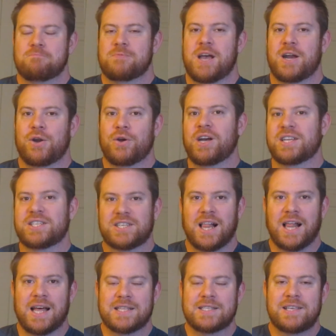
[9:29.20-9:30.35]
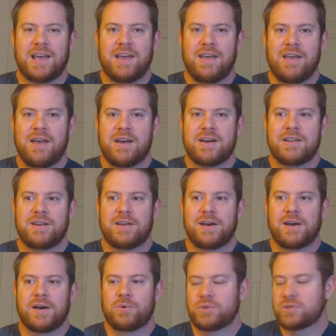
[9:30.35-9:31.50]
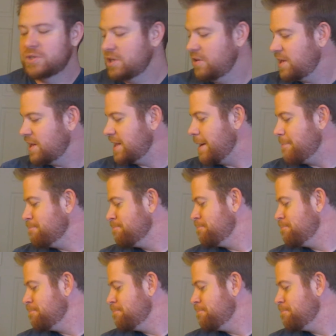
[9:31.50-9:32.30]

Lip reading: I don't know, I just got a lot to say, and we'll just leave it at that.